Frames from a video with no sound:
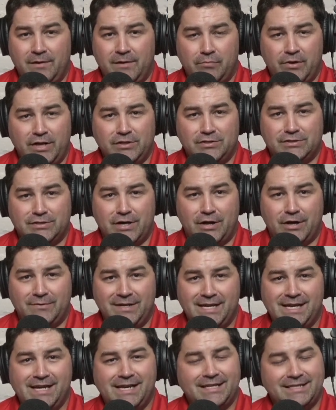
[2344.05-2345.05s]
at
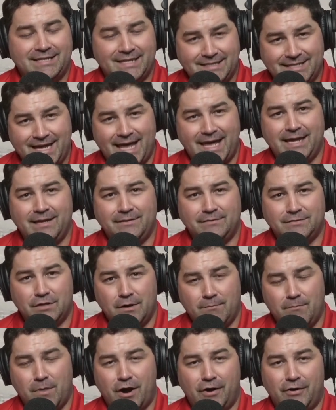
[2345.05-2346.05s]
Bridgestone, today,
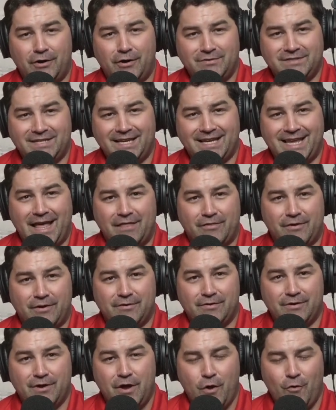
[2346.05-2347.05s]
tomorrow,
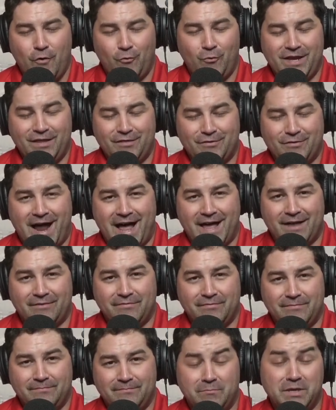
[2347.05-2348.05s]
together, we thrive.
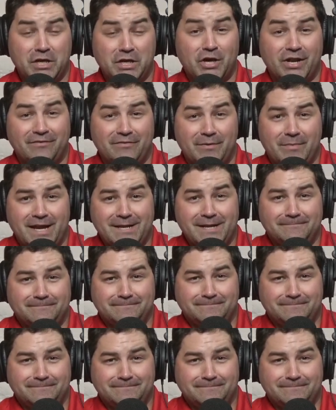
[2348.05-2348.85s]
Be good, everybody.